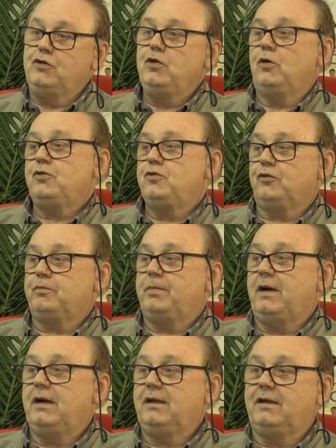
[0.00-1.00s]
not just
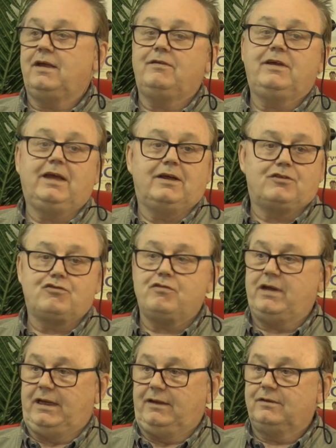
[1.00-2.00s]
by giving it a
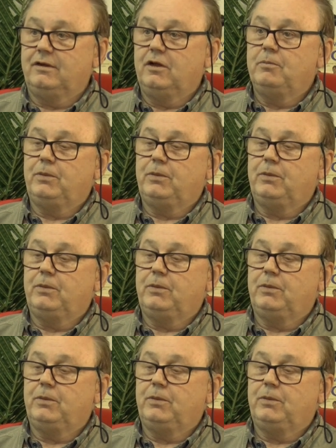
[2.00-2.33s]
treat,